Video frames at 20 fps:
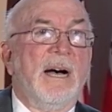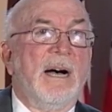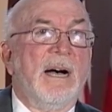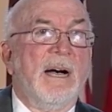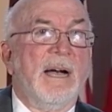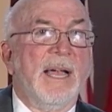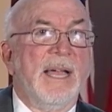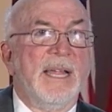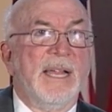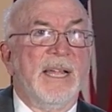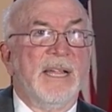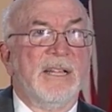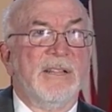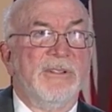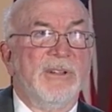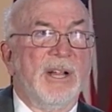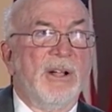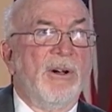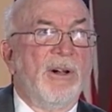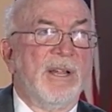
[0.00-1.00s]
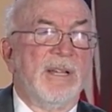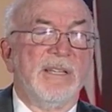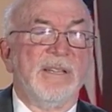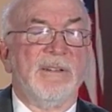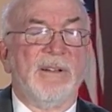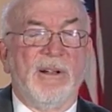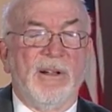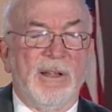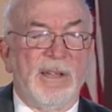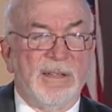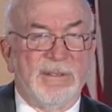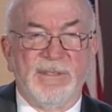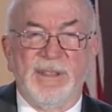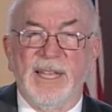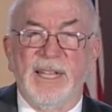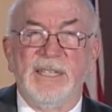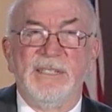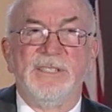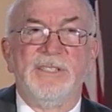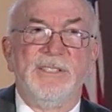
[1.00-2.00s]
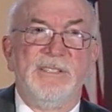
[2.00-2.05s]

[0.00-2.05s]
including all the things